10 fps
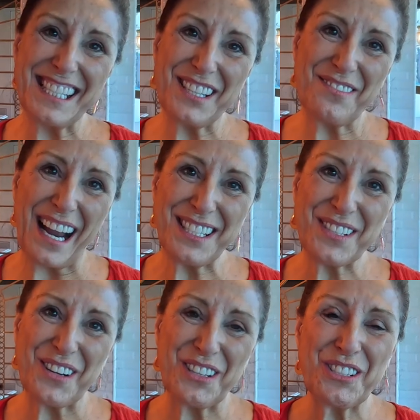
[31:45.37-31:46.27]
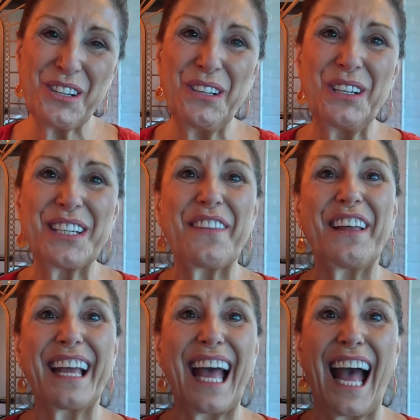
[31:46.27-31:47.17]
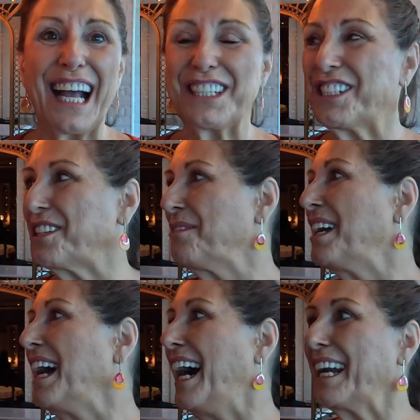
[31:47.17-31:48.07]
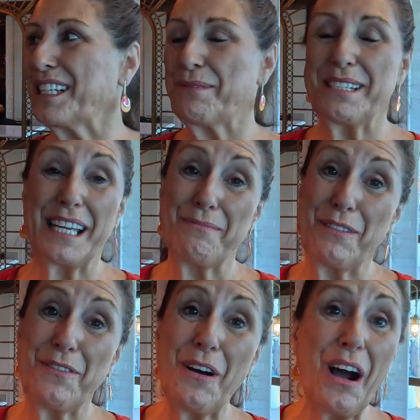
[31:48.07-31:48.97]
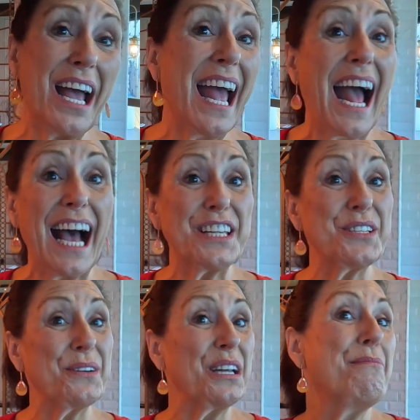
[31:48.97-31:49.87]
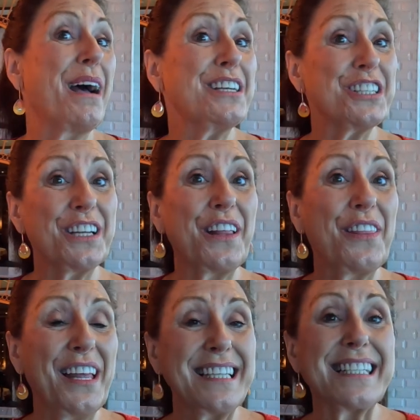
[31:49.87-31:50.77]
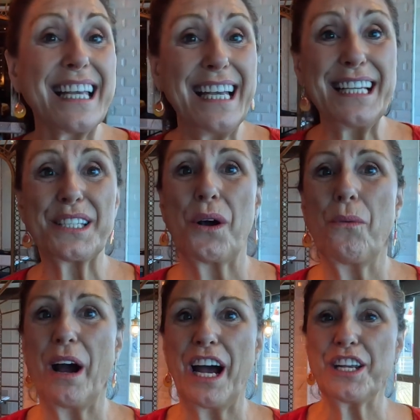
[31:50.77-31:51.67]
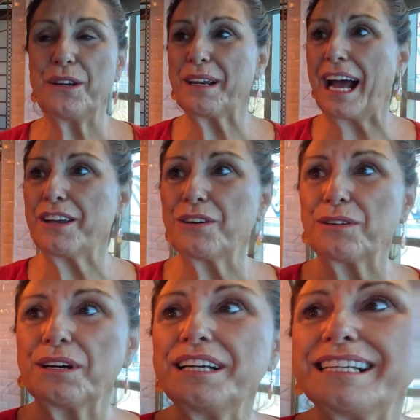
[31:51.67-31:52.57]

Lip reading: is the restaurant called The Catch. And as we said before, as you can imagine, this is where you get your